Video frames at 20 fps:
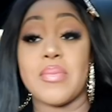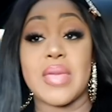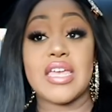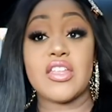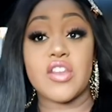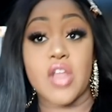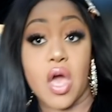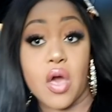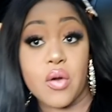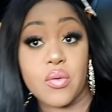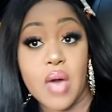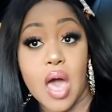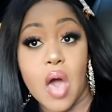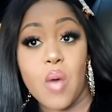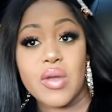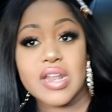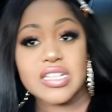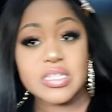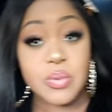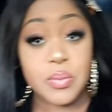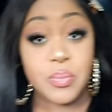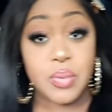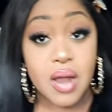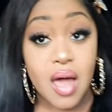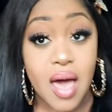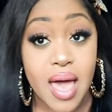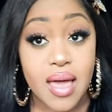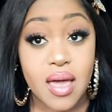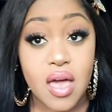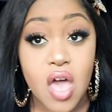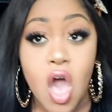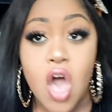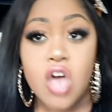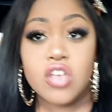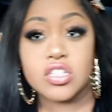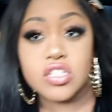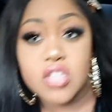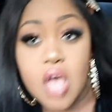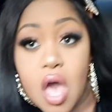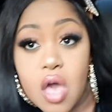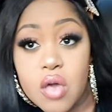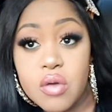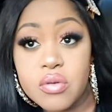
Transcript: me, no, I wanted to be polite. So